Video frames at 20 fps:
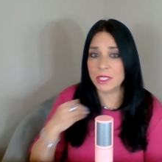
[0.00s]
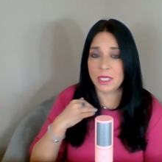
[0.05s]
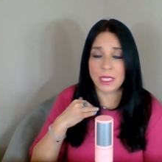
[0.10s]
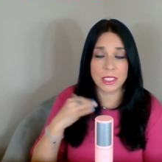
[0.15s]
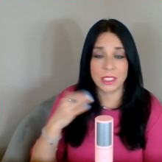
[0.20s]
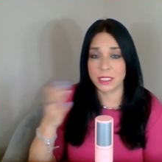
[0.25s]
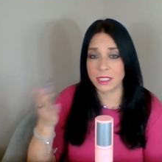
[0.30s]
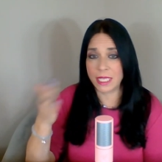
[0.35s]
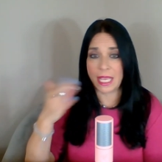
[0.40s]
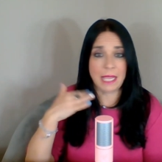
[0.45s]

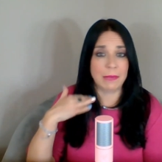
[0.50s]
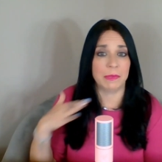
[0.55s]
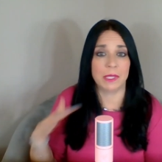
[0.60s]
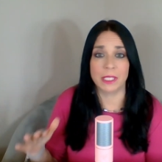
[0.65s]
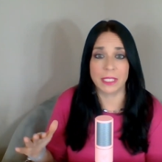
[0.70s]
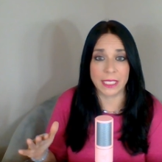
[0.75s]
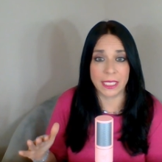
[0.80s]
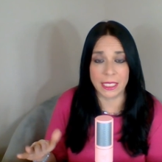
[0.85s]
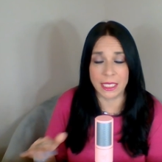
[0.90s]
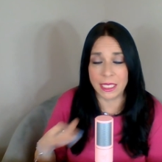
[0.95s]
just came
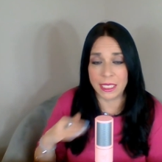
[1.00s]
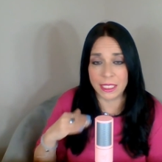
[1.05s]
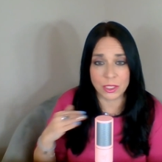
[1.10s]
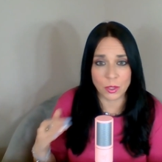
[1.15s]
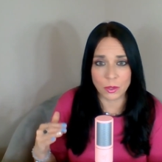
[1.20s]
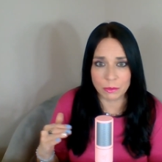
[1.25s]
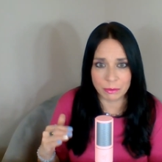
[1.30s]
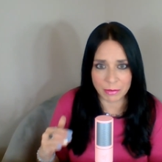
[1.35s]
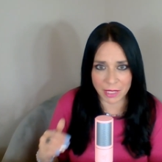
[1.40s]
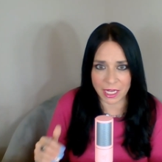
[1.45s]
clean and he
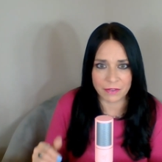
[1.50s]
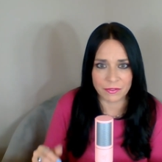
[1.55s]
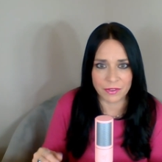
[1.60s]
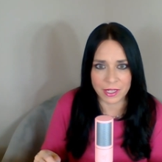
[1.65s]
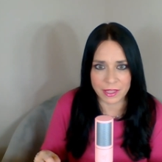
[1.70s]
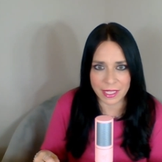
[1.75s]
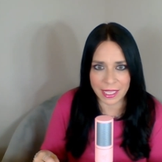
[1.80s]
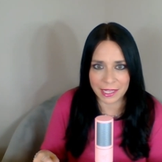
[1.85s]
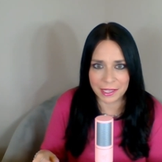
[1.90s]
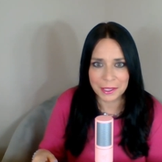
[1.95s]
told me
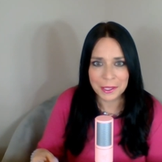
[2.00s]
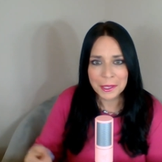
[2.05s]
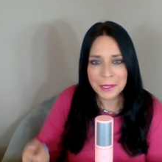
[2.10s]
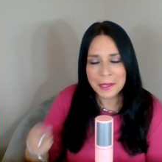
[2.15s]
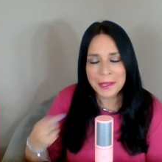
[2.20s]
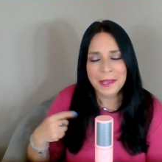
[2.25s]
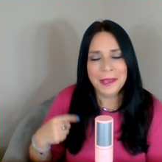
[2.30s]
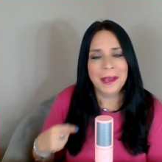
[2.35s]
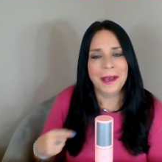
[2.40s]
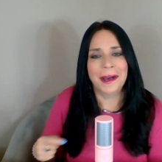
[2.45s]
everything.
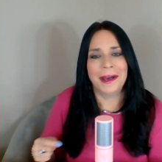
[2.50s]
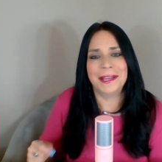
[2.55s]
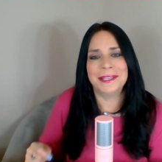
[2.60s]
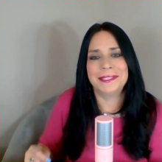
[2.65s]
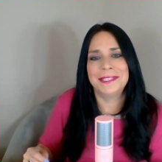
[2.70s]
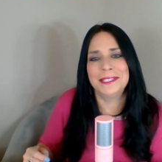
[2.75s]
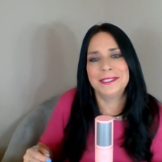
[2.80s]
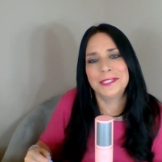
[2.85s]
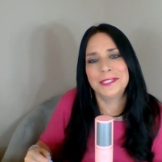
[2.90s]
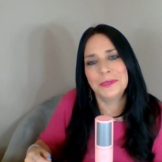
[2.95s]
I
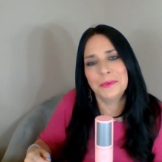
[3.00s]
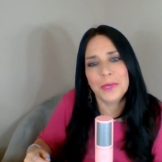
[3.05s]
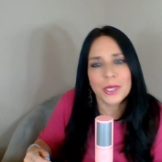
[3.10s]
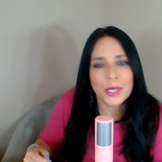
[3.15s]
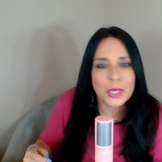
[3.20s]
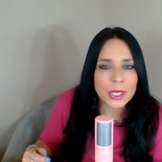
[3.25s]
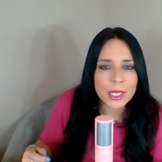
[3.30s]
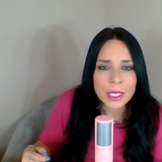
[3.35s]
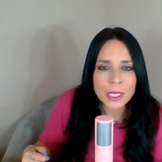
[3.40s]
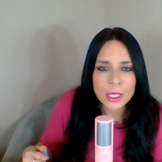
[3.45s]
said, so what are
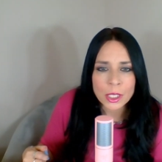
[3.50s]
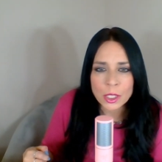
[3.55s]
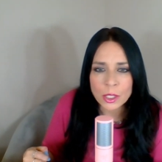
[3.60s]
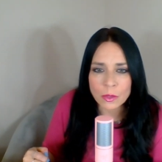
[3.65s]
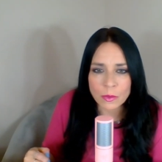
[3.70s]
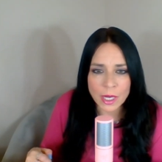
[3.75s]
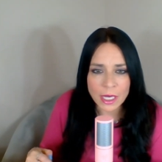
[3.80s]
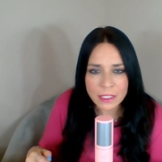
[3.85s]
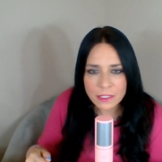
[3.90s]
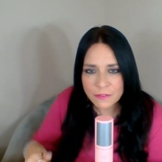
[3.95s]
you going to do to
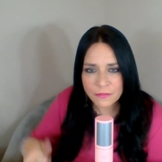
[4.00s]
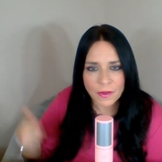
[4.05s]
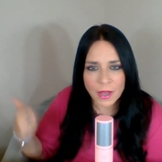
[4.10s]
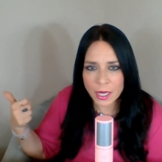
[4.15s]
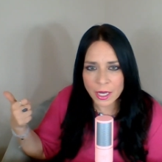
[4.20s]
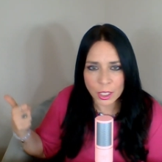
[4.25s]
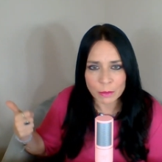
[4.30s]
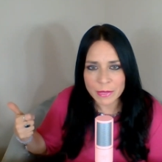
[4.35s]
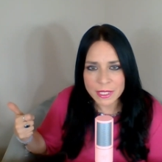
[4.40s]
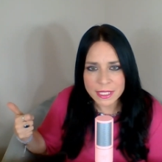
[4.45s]
rectify
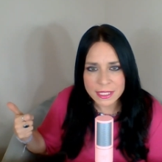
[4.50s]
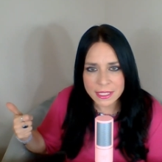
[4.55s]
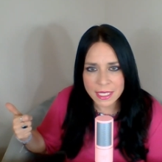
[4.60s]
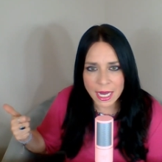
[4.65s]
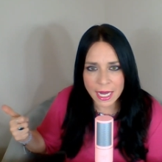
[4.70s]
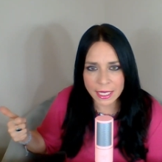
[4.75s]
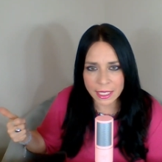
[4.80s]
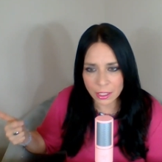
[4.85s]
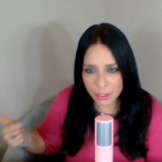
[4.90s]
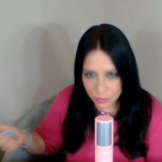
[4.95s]
your
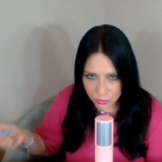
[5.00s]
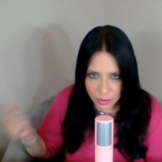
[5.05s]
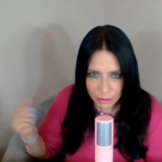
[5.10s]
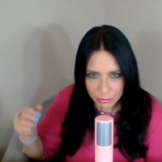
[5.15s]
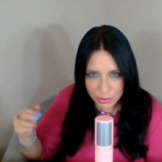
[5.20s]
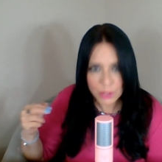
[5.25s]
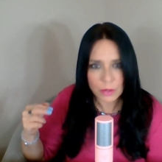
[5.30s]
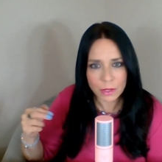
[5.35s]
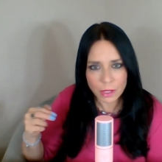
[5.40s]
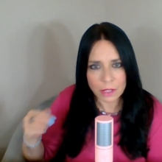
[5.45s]
mistake? He goes, well, I'm
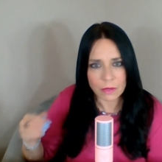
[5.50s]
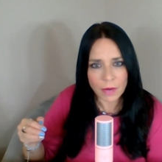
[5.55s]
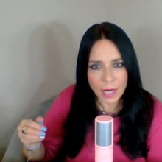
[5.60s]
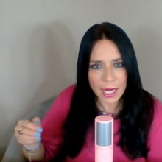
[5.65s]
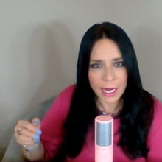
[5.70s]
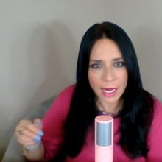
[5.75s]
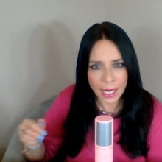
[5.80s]
doing it right